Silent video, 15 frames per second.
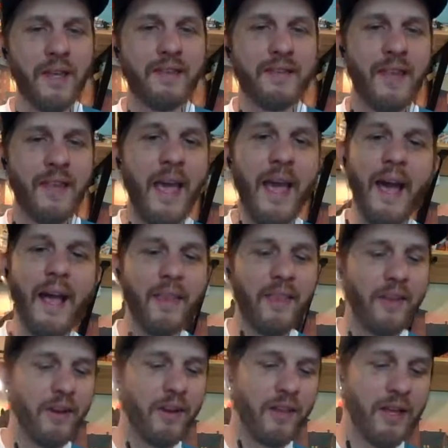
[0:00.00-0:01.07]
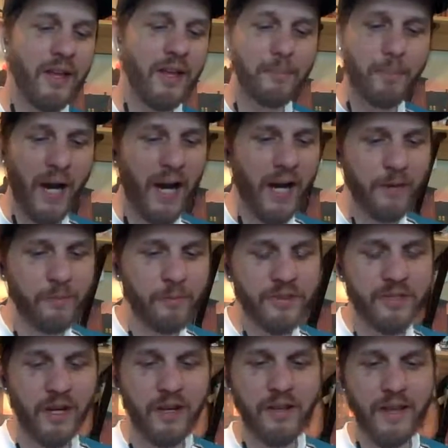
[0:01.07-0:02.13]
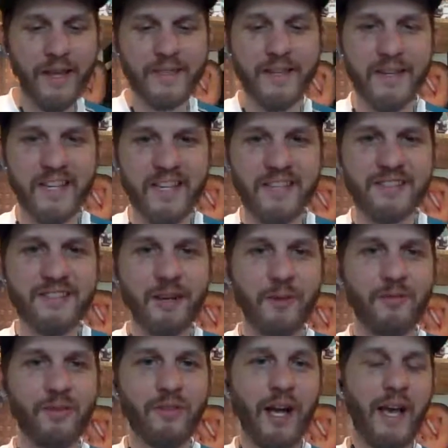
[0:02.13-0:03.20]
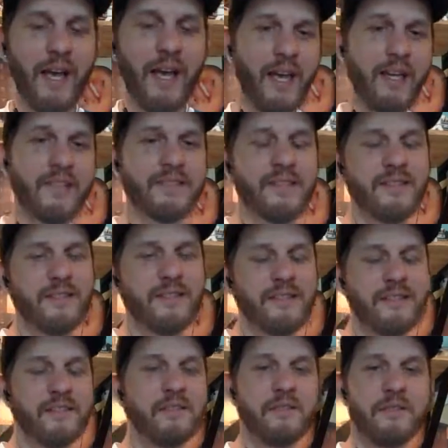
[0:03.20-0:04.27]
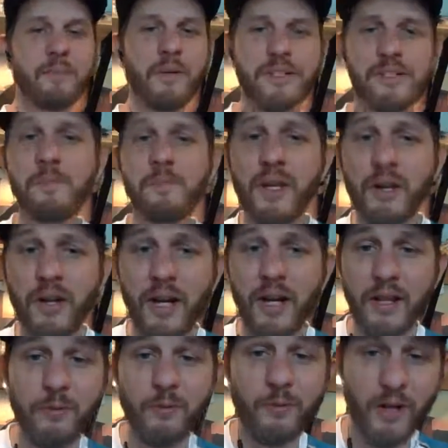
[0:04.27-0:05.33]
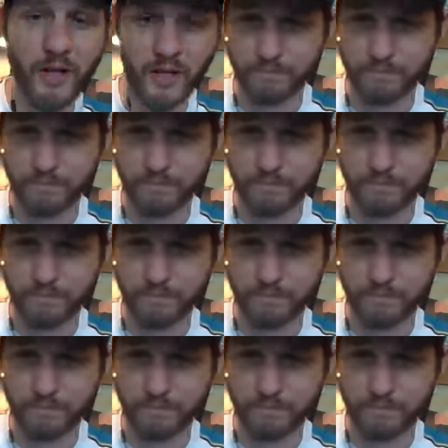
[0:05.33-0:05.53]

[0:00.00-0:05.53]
they had, like the bottom was all like the Keystone Lights, and so there's a bunch of beer I didn't want.